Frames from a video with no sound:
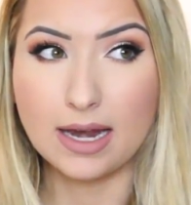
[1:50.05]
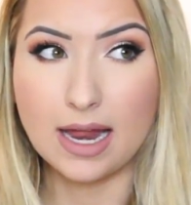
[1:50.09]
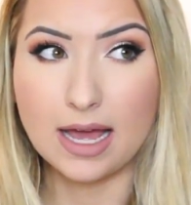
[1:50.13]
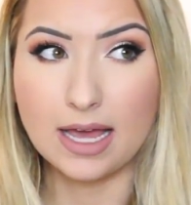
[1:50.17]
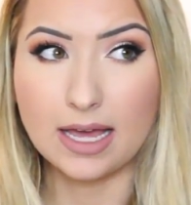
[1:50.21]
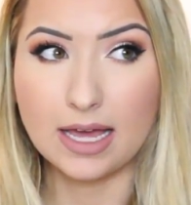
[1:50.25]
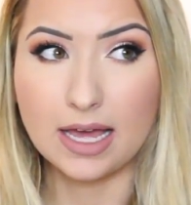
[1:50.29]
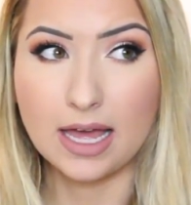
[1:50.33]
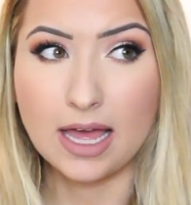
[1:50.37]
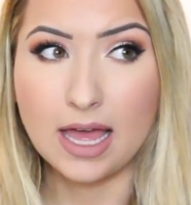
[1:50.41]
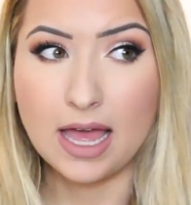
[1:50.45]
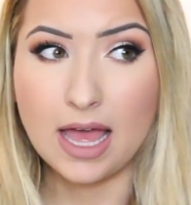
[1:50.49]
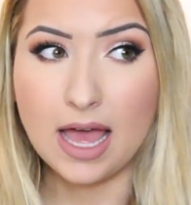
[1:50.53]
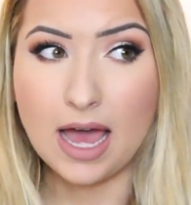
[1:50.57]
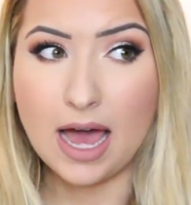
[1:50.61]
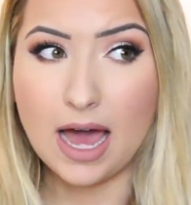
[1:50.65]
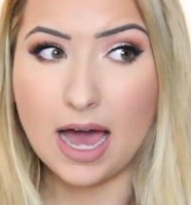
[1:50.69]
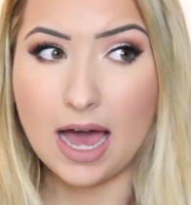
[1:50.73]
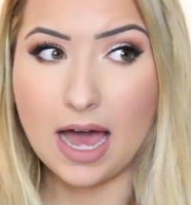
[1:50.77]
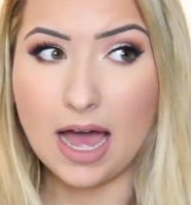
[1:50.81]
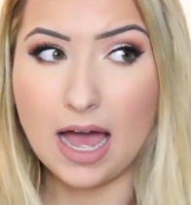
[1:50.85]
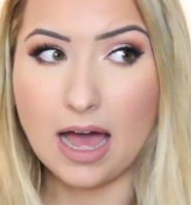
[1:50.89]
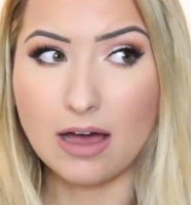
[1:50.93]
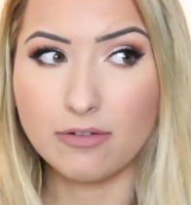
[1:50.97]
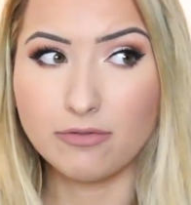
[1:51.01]
Like,
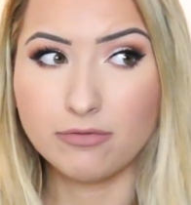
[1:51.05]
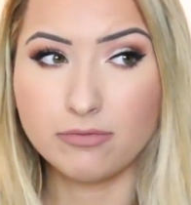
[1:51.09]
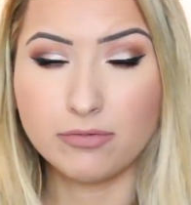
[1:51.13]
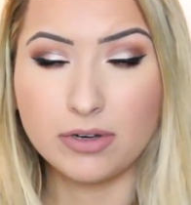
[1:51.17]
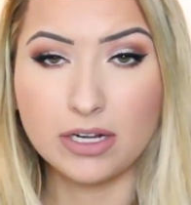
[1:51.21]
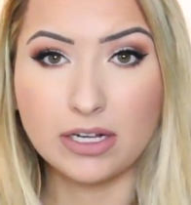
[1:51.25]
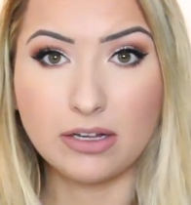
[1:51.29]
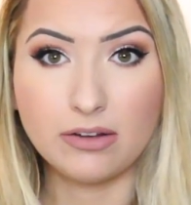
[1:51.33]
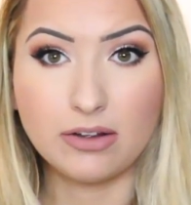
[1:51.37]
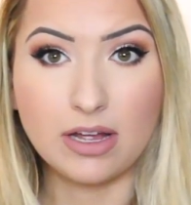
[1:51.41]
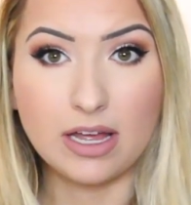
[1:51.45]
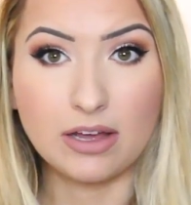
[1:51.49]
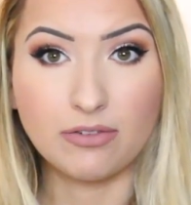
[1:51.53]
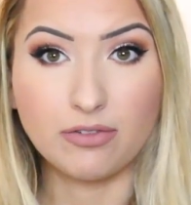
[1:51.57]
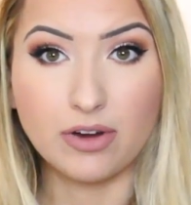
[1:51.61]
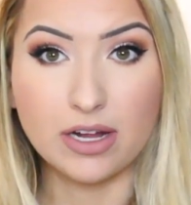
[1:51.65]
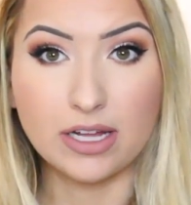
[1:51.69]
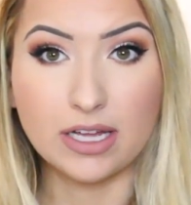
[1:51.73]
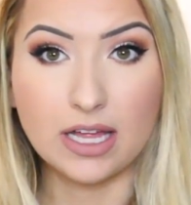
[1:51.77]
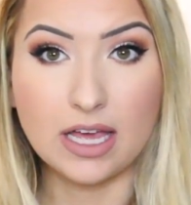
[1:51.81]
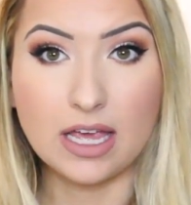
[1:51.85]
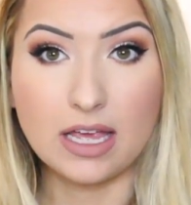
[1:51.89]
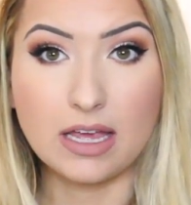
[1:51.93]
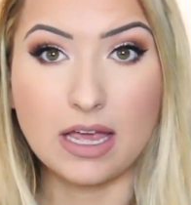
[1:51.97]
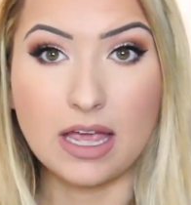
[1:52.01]
I haven't
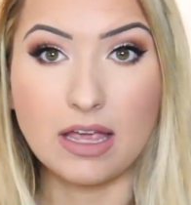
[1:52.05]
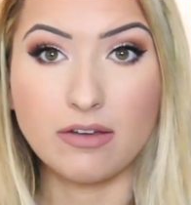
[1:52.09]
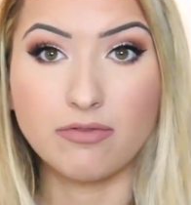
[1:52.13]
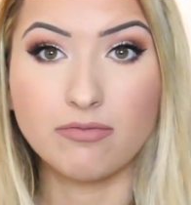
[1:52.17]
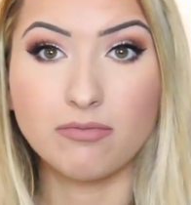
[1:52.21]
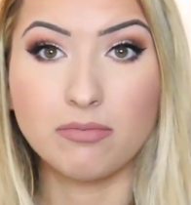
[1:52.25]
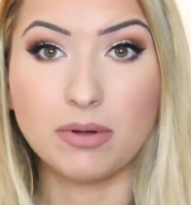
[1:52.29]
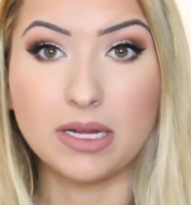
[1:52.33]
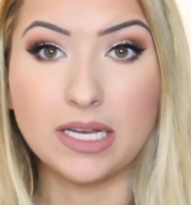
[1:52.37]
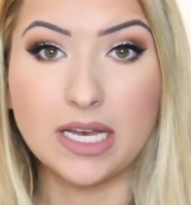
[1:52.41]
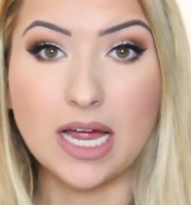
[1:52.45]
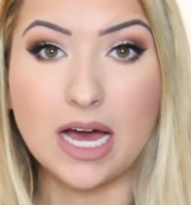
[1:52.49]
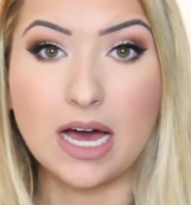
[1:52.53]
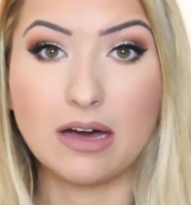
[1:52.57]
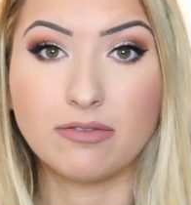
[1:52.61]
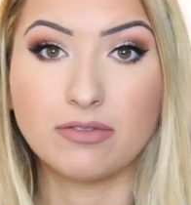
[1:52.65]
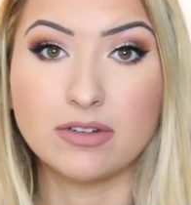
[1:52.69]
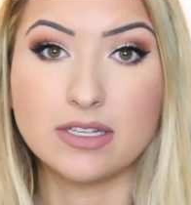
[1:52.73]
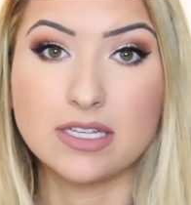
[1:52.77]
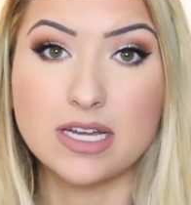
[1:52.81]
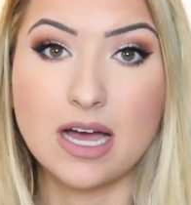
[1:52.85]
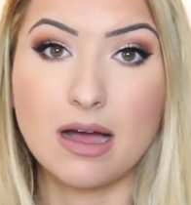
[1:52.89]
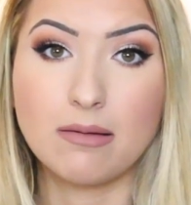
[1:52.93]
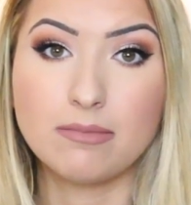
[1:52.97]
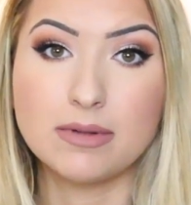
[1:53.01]
really even been
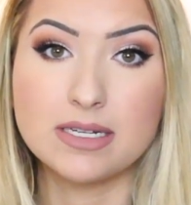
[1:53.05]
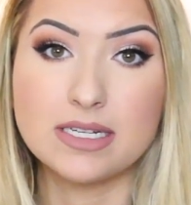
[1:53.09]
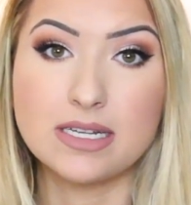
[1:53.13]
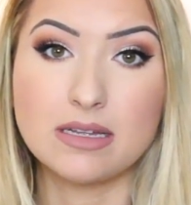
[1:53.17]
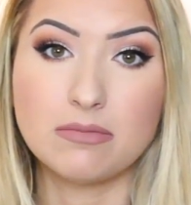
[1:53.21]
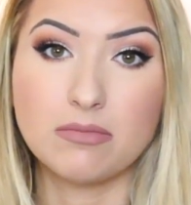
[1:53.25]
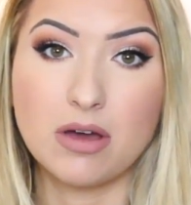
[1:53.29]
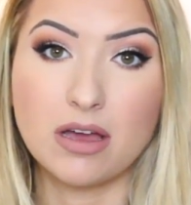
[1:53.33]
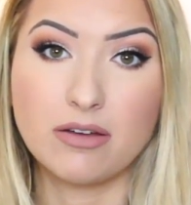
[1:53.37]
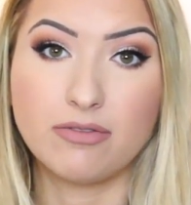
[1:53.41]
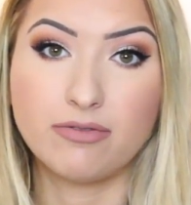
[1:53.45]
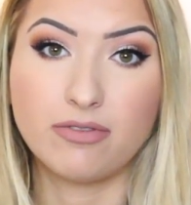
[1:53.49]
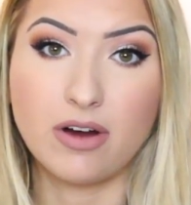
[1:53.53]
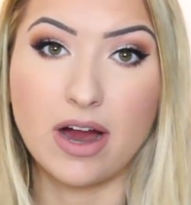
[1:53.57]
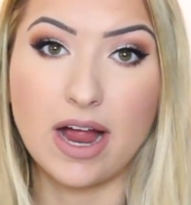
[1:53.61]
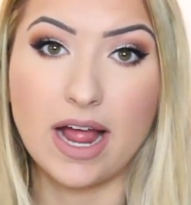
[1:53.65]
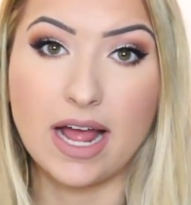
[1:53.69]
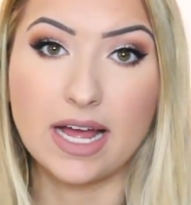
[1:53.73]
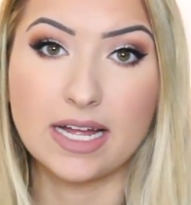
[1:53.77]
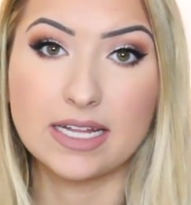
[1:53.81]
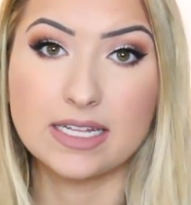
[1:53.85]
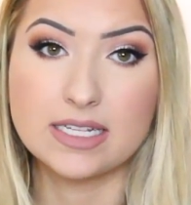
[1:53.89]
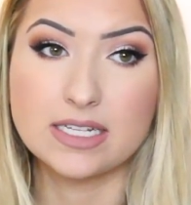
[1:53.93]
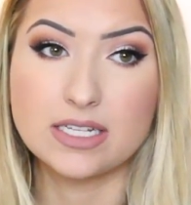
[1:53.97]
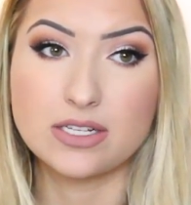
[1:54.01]
having time to see my
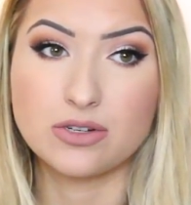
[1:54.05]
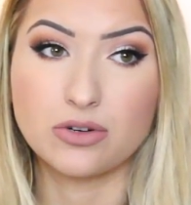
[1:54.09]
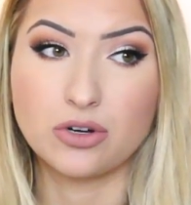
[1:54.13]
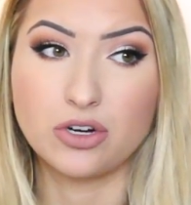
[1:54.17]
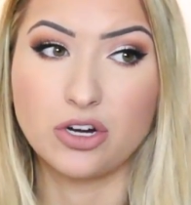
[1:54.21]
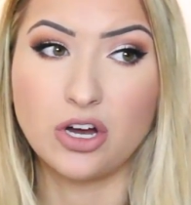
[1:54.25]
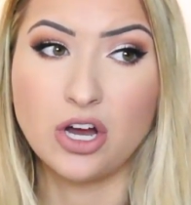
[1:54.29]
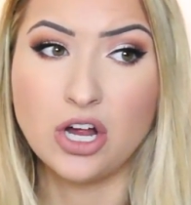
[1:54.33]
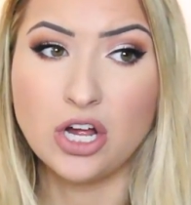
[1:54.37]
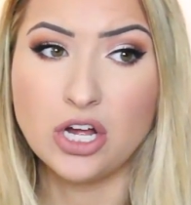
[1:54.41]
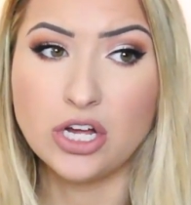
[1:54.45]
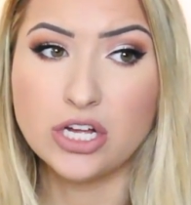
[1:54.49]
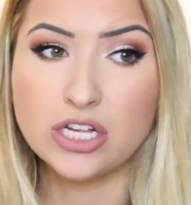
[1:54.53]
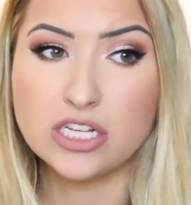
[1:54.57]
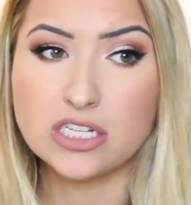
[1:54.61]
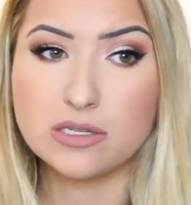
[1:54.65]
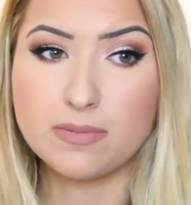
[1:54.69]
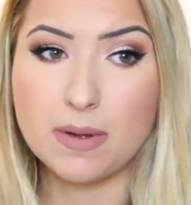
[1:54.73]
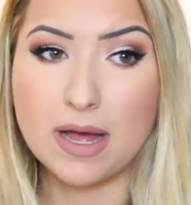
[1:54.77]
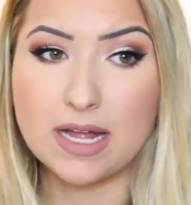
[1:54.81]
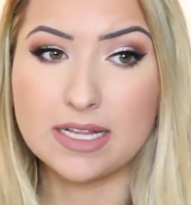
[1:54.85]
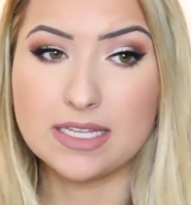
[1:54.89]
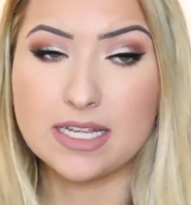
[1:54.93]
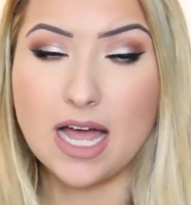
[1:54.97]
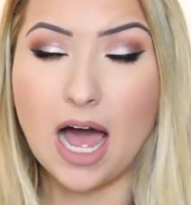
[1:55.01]
friends or
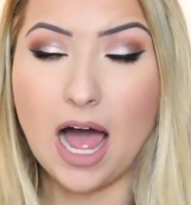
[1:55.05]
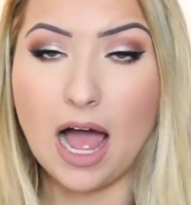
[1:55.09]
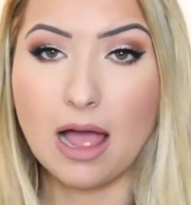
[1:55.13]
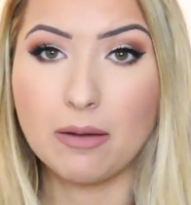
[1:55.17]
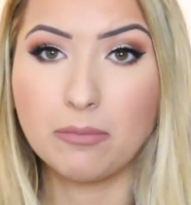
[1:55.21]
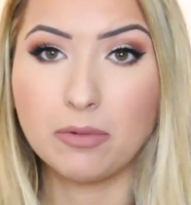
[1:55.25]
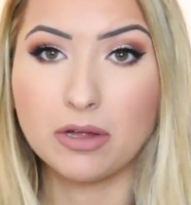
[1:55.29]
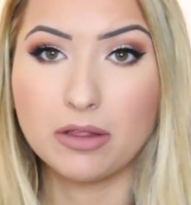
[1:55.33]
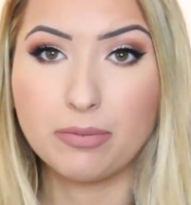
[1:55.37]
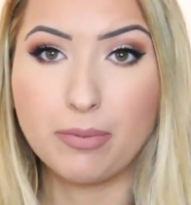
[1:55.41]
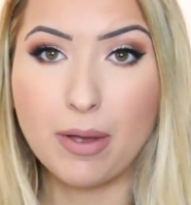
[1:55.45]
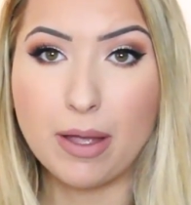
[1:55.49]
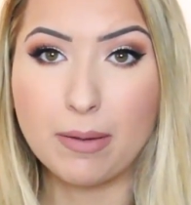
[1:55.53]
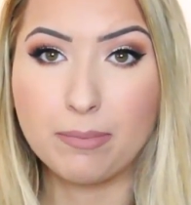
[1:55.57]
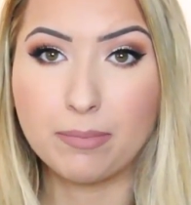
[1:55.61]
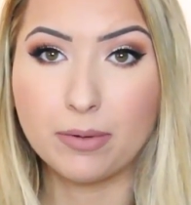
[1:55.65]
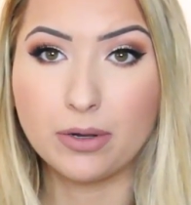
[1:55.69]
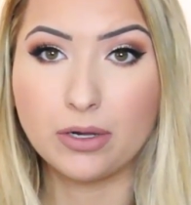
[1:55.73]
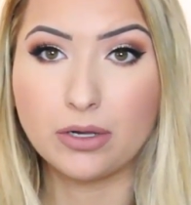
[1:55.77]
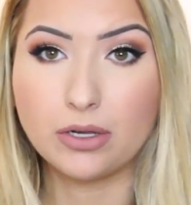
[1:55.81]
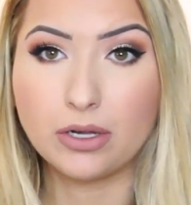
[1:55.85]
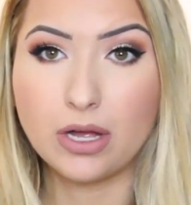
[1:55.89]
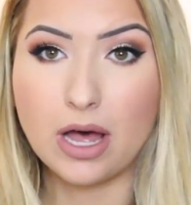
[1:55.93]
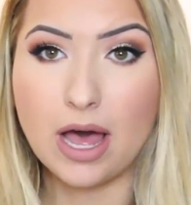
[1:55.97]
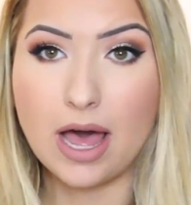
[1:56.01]
spend time with
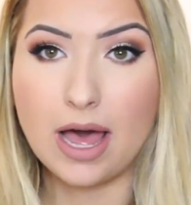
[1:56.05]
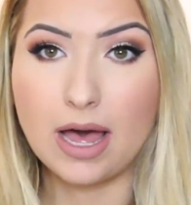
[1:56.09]
people,